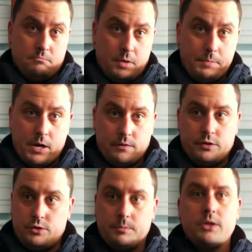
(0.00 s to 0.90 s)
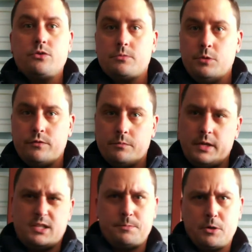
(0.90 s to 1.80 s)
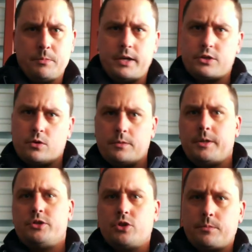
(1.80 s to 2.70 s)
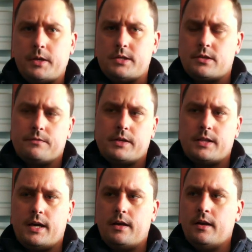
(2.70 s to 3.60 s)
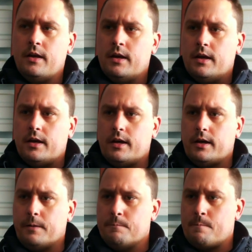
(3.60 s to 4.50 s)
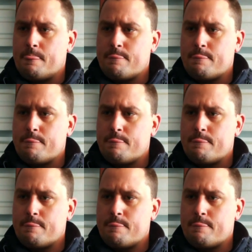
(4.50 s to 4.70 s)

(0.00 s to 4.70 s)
by power fishing, by using moving baits, spinner baits, crank baits, jerk baits, stuff like that. Um,